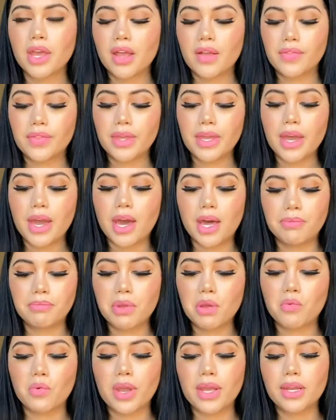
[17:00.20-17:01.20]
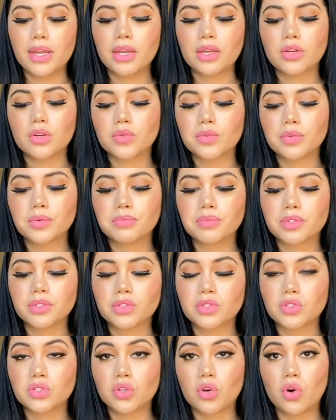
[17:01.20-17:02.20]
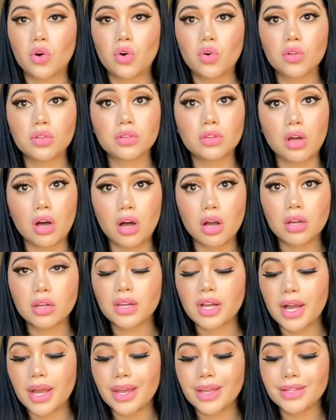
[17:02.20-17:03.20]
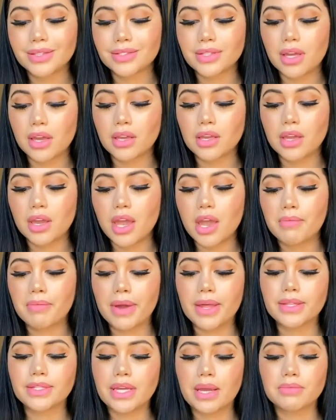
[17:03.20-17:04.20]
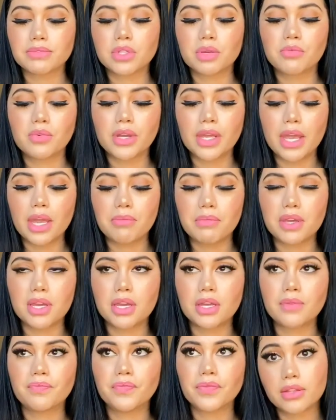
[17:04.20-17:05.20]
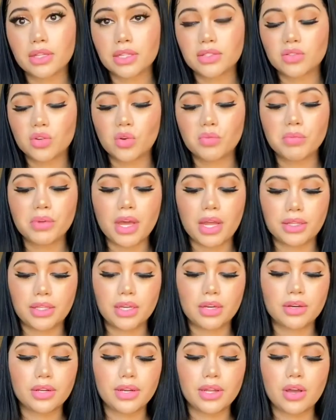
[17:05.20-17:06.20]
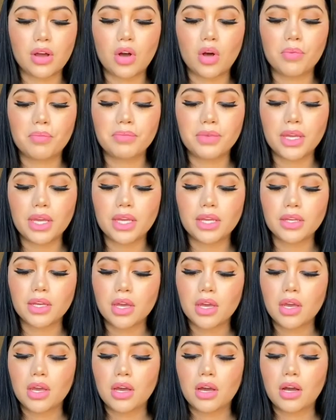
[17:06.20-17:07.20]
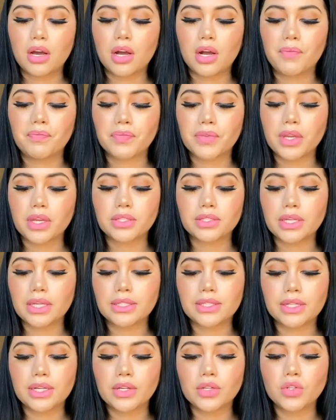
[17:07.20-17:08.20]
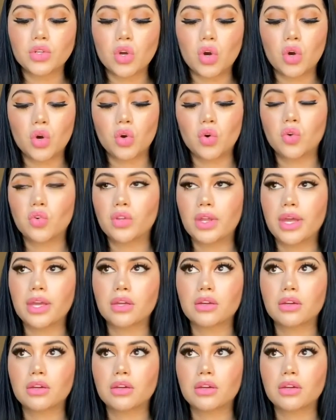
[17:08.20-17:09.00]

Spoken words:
They had me waiting in a room so long, guys, like, and by the time someone came in, and they told me that they couldn't help me because they didn't know like